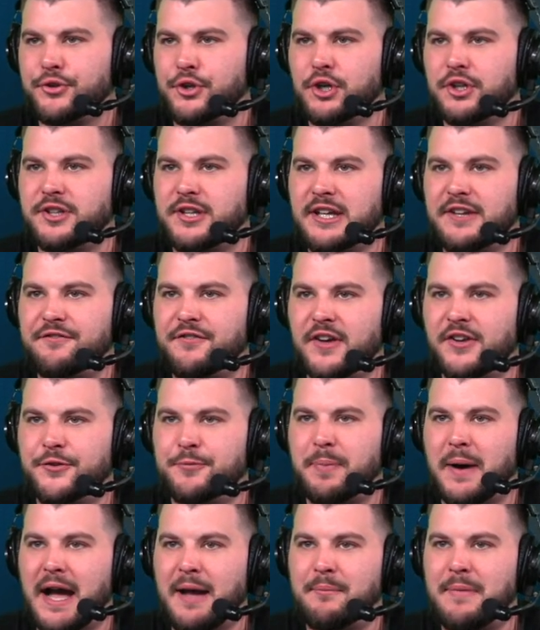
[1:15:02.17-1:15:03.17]
Good defense
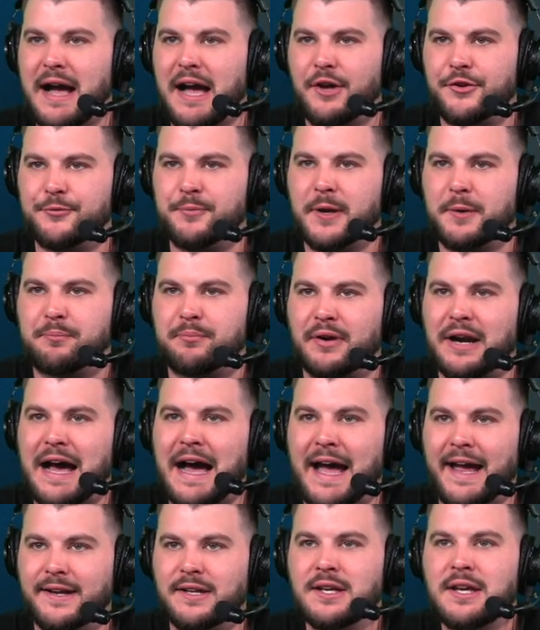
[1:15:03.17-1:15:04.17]
by Miles
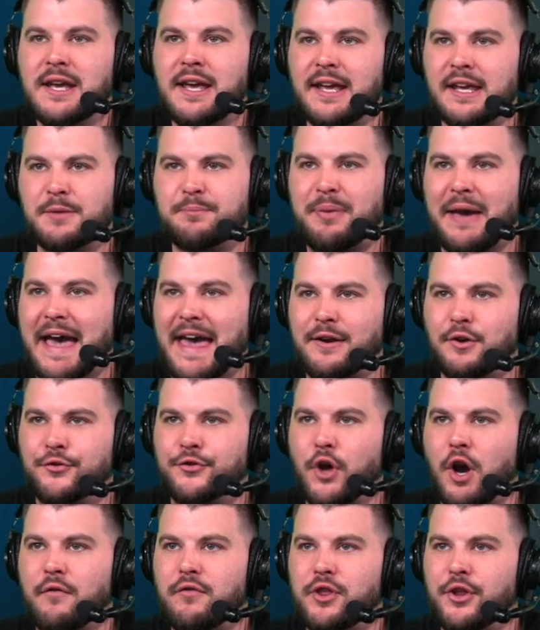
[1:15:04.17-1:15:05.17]
McBride. He
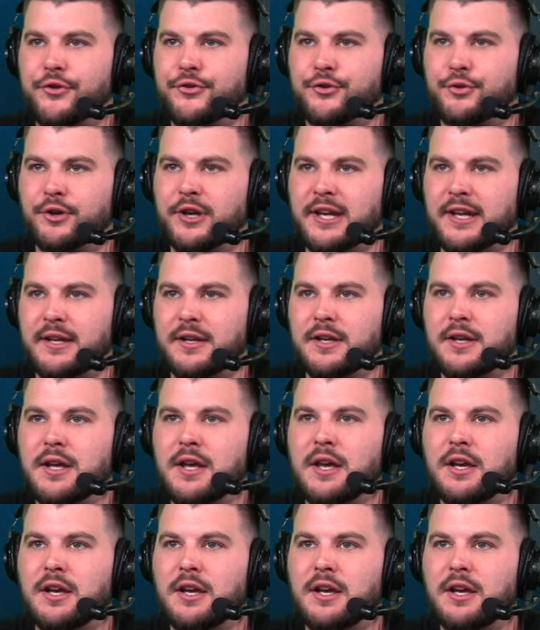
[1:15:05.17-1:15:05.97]
battles over the screen.